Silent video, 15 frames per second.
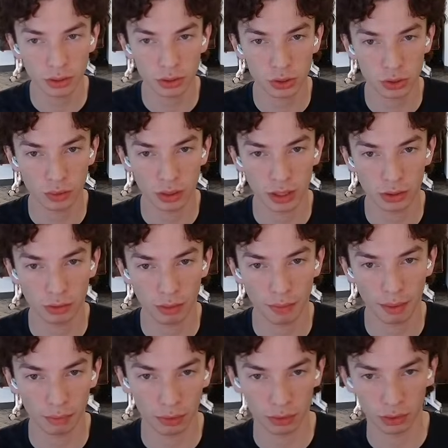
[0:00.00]
so we need to
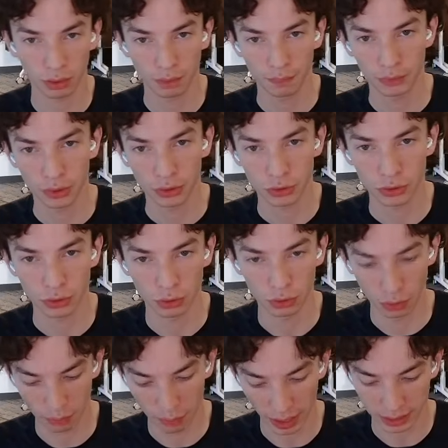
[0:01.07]
remember to
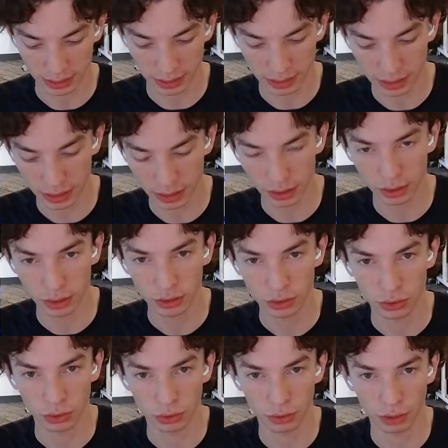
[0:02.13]
pass this in
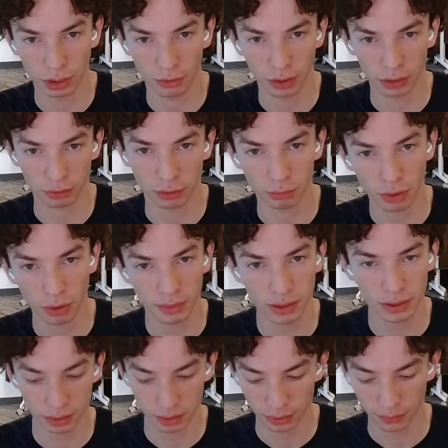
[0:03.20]
to the effect run
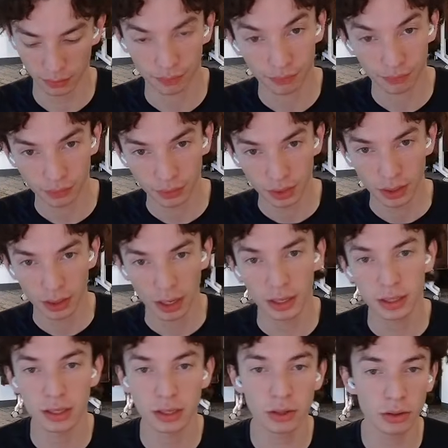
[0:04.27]
promise. And
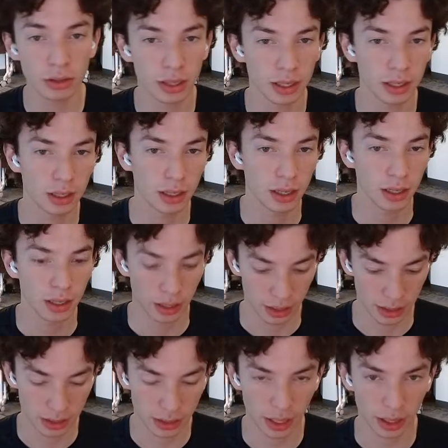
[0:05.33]
then the other thing
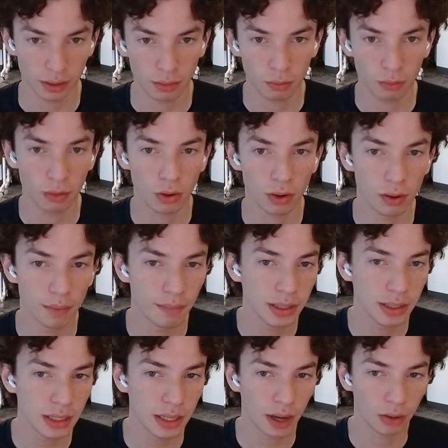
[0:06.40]
is that we're
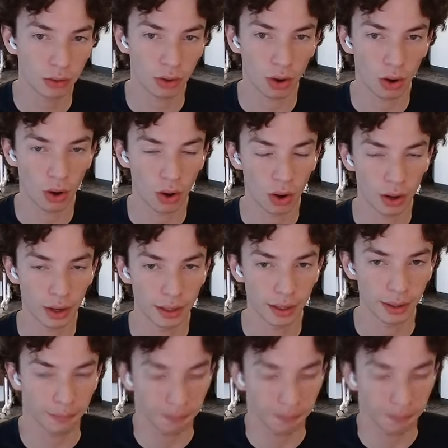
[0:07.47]
missing out on